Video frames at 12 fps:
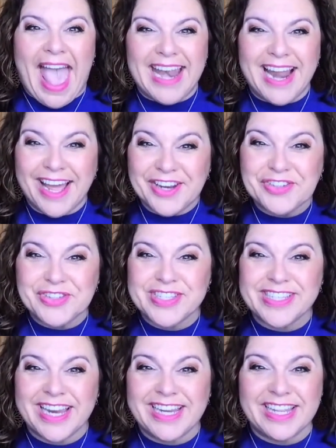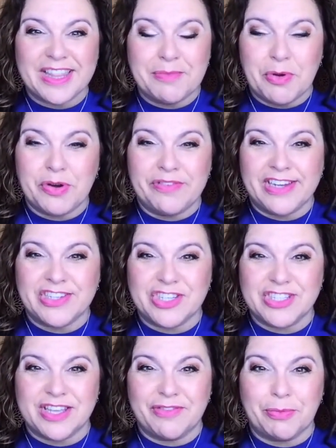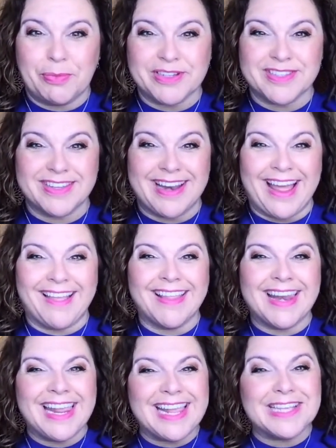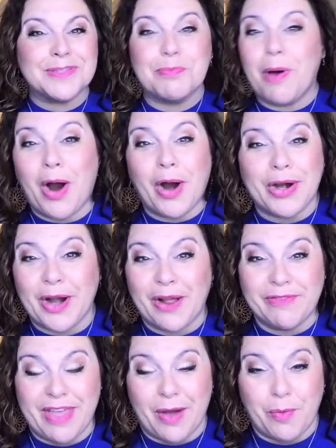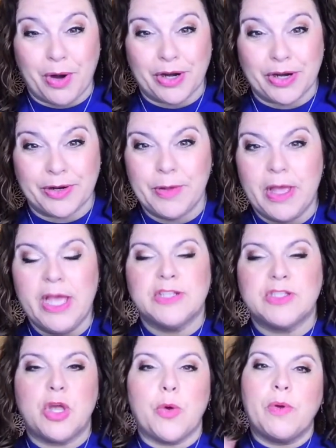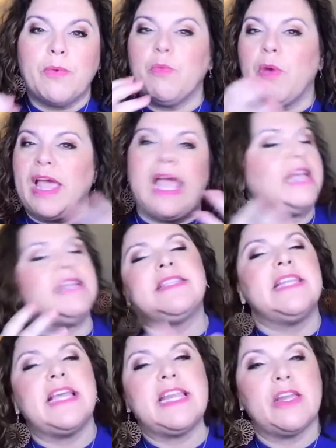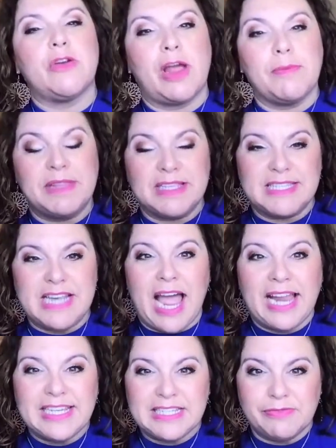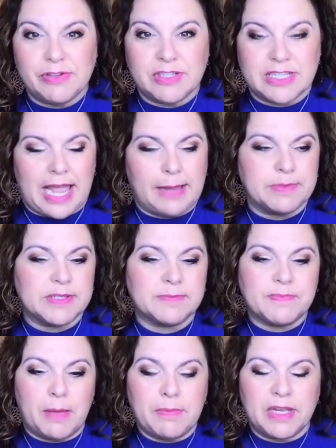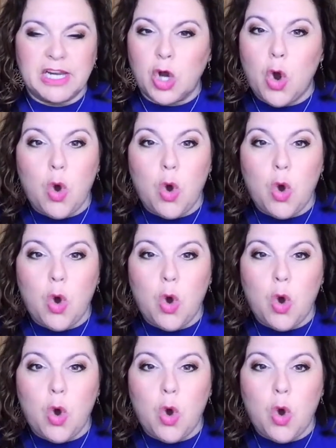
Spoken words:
And understanding the motivations of your personality is part of that work. So, as the Enneagram, these 9 different types, I'm going to